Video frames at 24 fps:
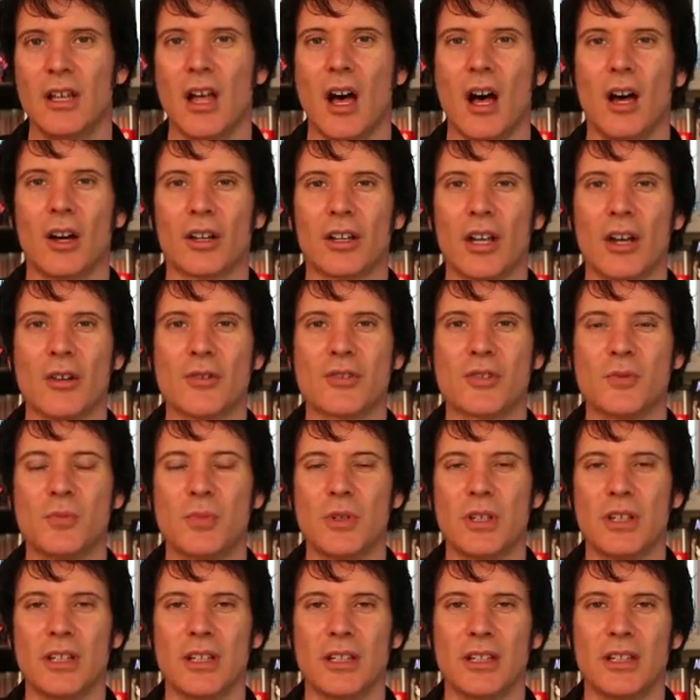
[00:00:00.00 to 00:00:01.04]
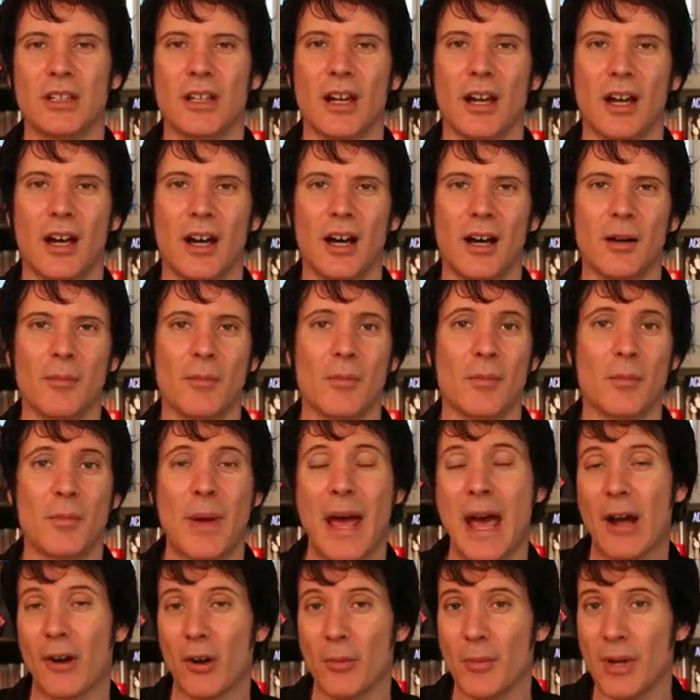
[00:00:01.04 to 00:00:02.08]
are going to be
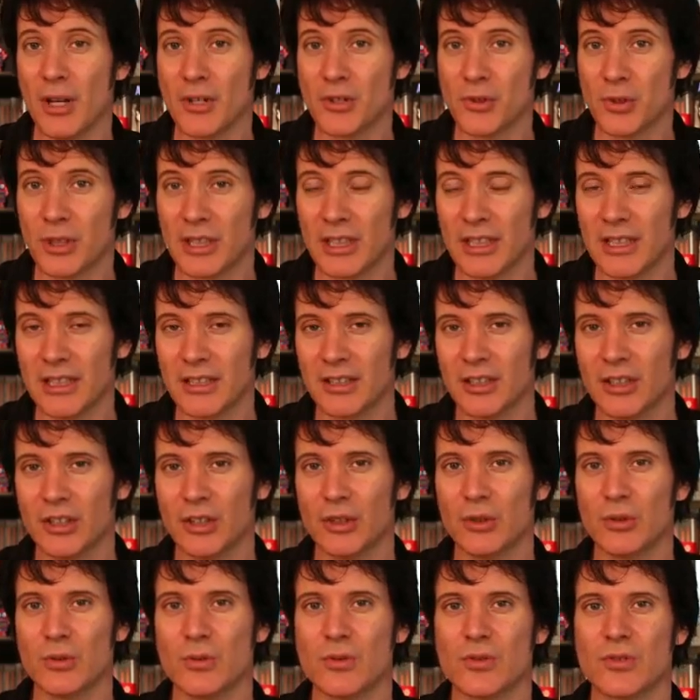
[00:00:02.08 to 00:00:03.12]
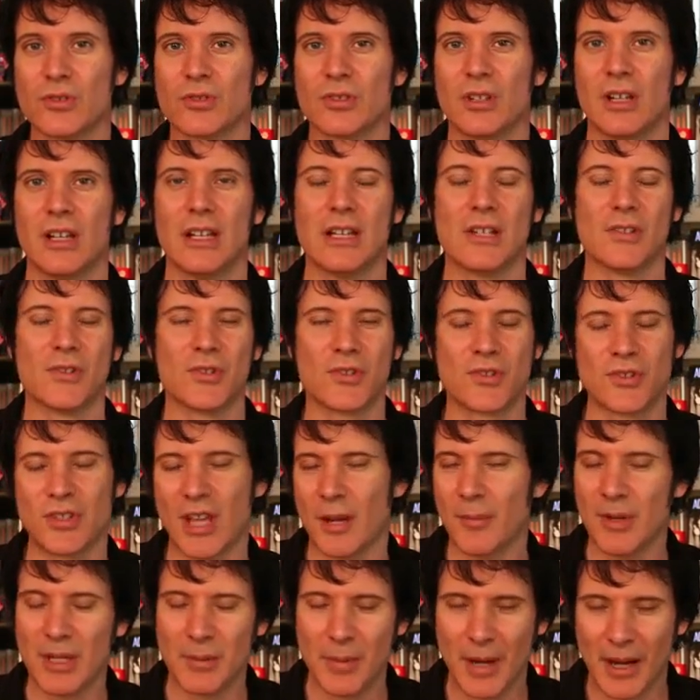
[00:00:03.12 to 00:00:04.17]
parametric EQs,
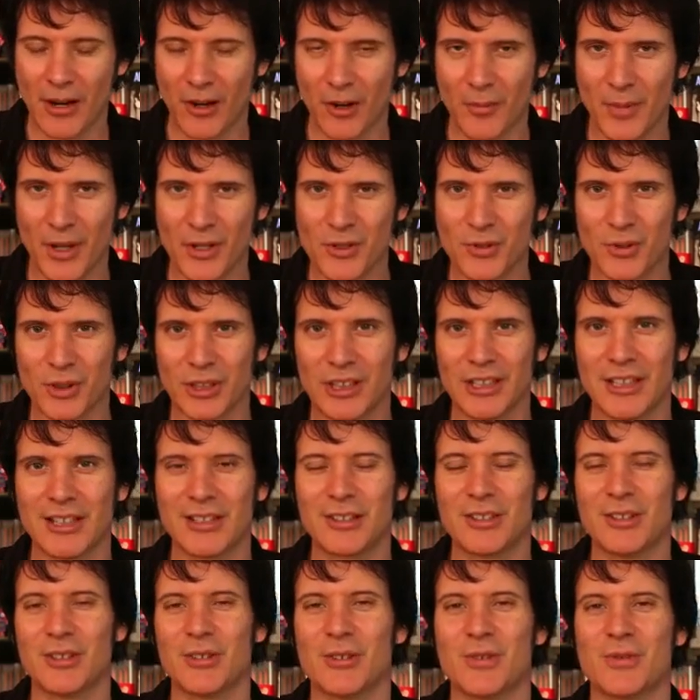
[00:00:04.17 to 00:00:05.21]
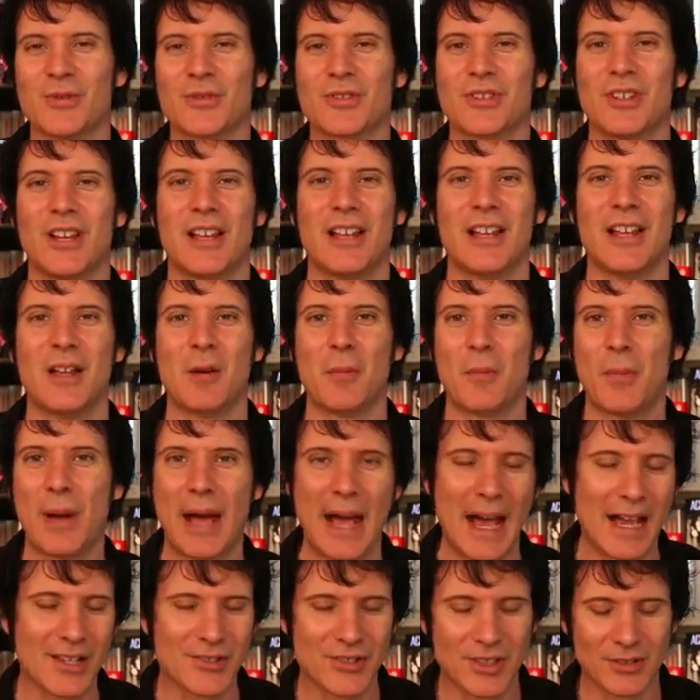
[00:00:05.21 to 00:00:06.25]
semi-parametric EQs,
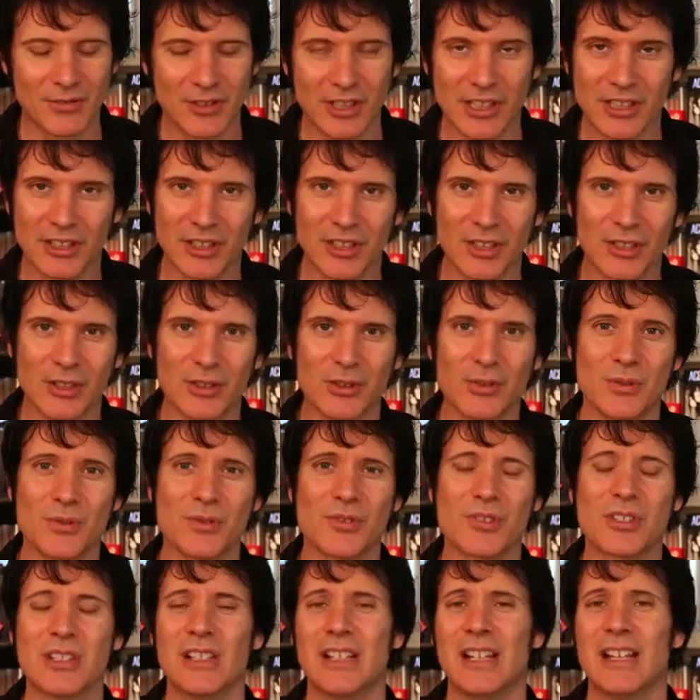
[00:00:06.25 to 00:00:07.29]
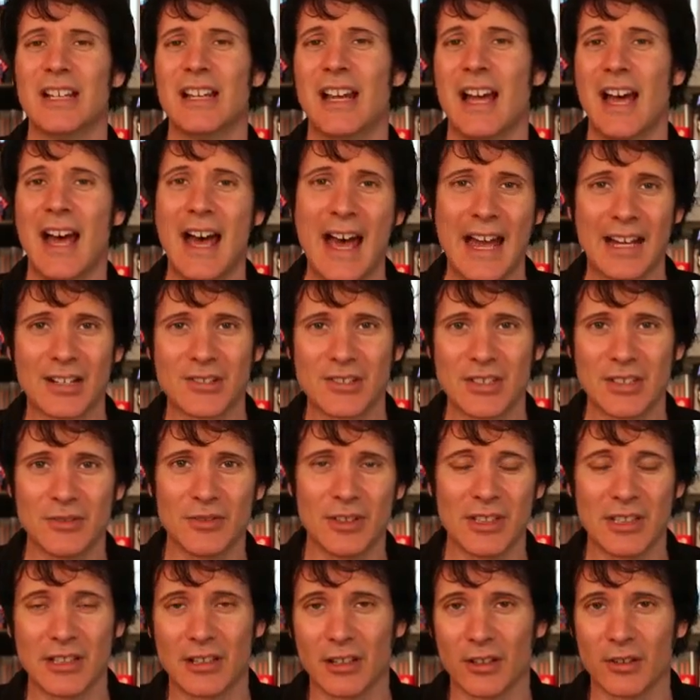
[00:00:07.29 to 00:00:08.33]
passive EQs, active
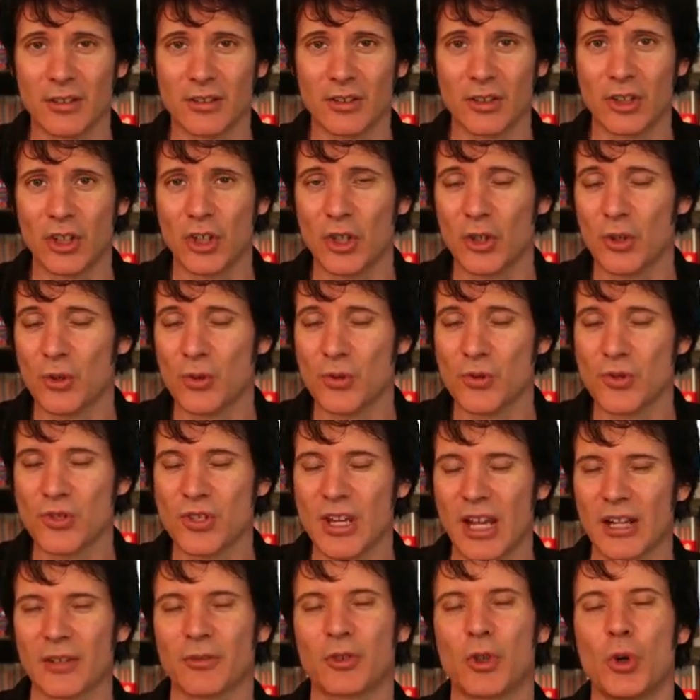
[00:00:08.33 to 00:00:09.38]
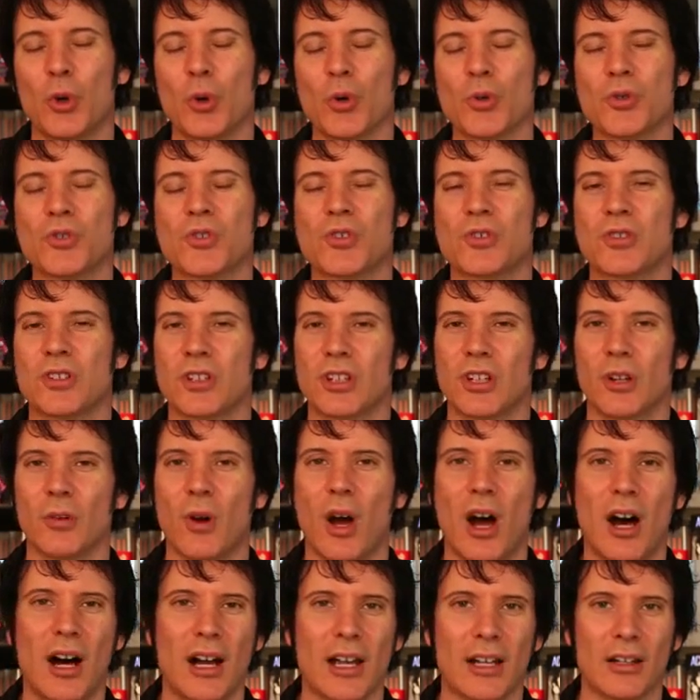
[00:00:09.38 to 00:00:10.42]
EQs, and of course,
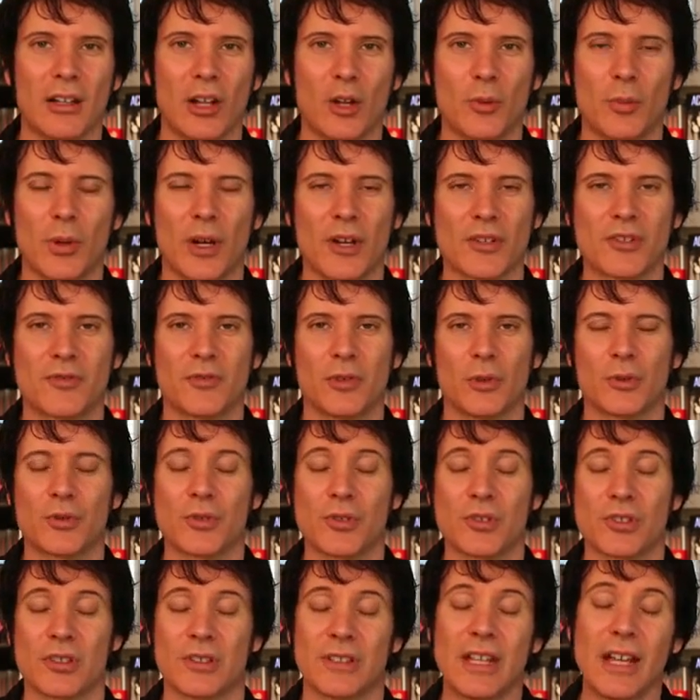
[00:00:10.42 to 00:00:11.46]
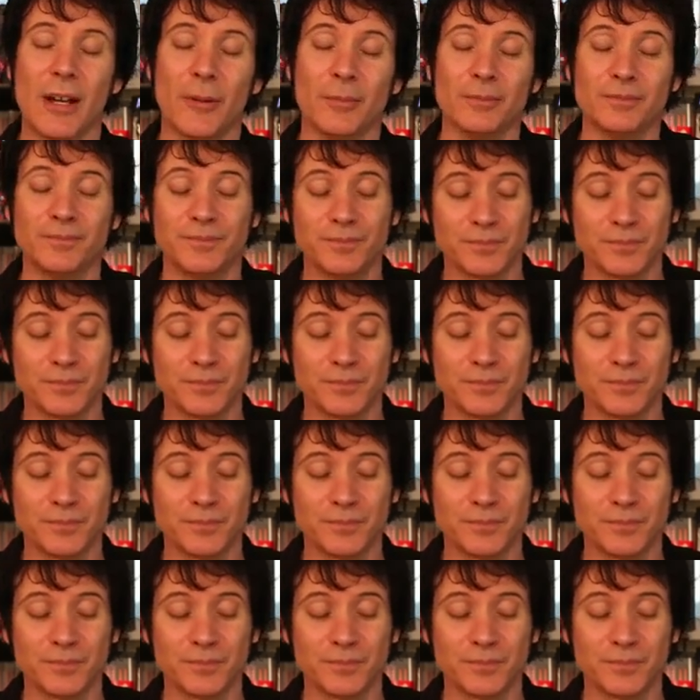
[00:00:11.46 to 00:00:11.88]
high and low pass filters. Now,